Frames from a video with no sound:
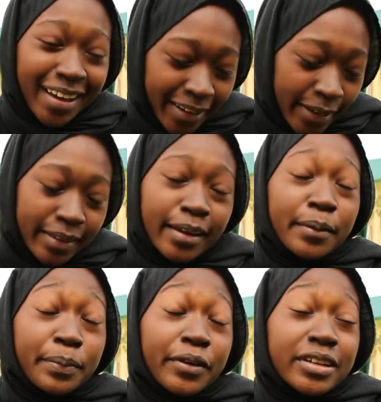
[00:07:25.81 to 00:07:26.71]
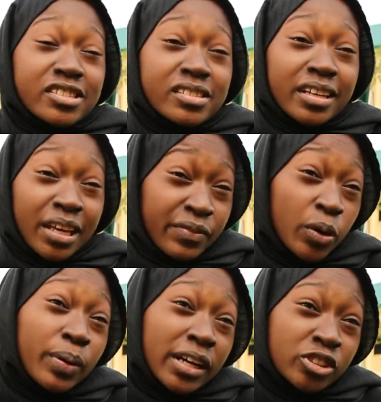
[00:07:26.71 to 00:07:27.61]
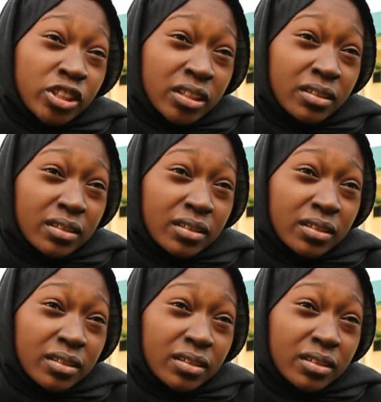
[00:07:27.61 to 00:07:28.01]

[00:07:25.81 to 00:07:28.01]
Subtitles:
I think her parents gave up actually.